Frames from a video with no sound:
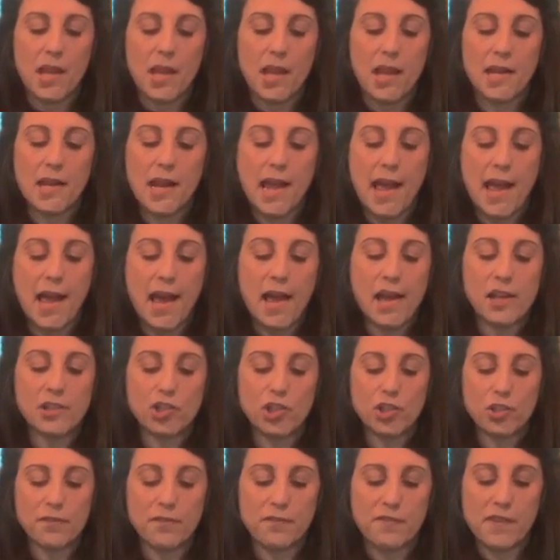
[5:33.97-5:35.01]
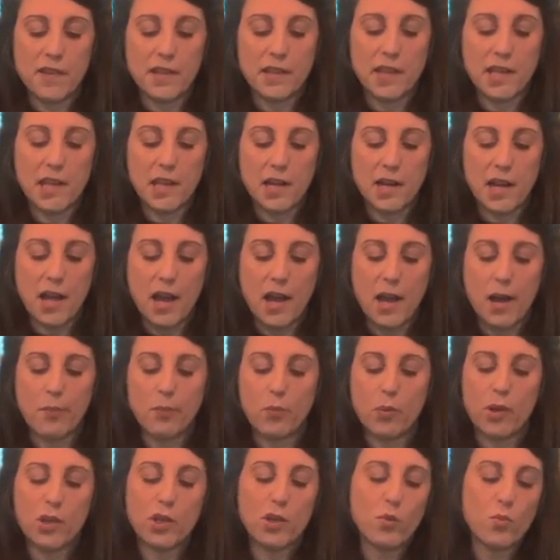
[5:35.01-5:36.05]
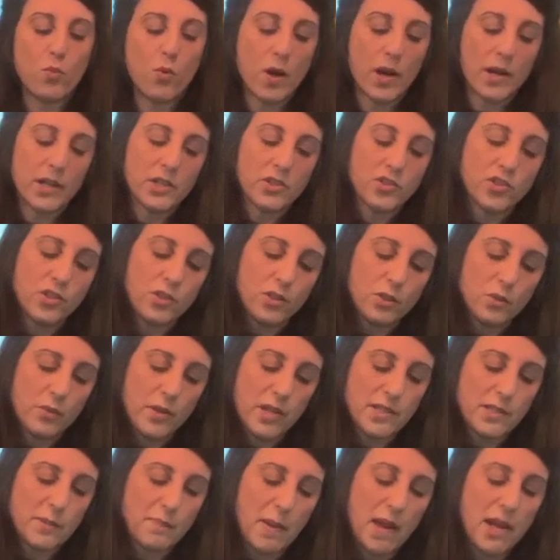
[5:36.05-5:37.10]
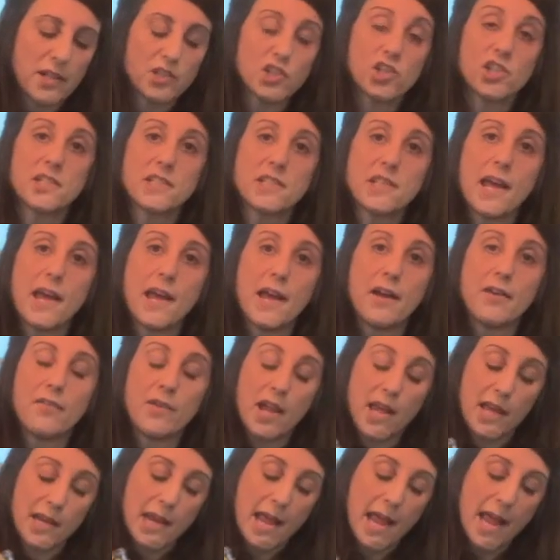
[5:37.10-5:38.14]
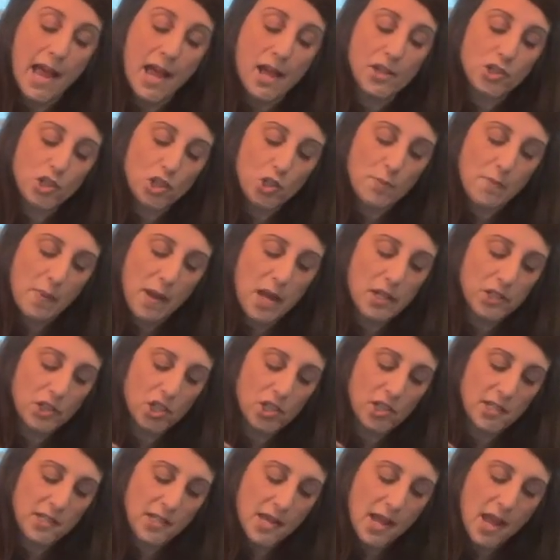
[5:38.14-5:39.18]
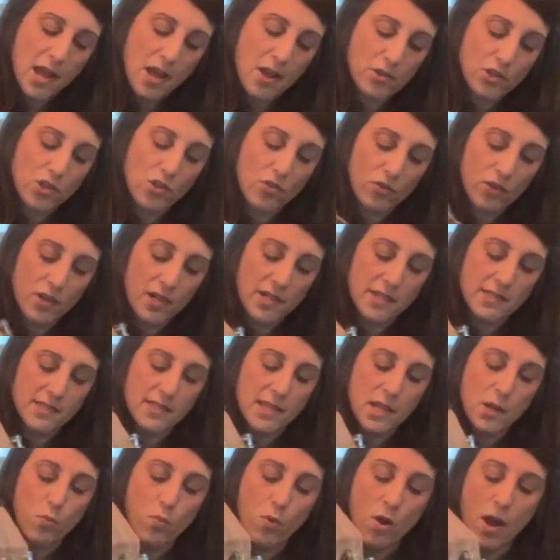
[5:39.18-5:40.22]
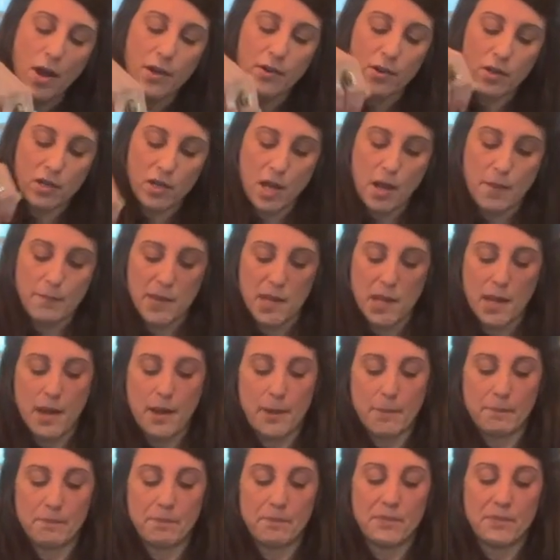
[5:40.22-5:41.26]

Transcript: And as you're filling it up, what you wanna do is punch it down. And as you punch it down, you're gonna see water coming up.